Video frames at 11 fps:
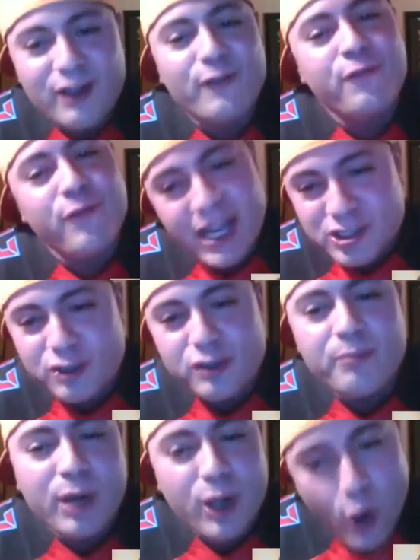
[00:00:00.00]
Fractured
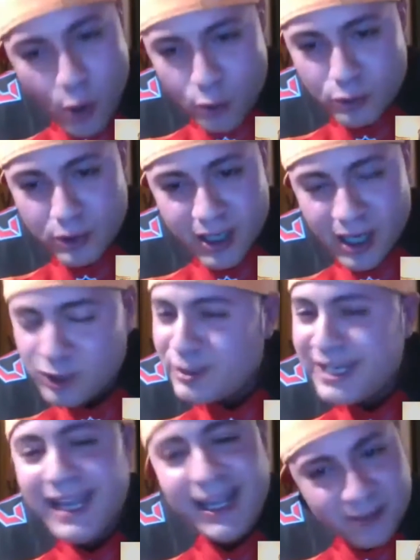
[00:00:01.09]
Butthole. Are you
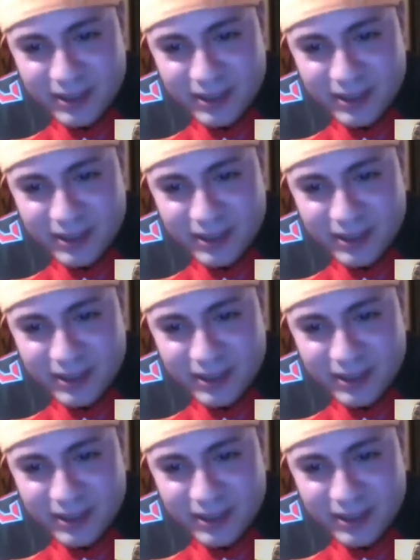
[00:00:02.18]
kidding me?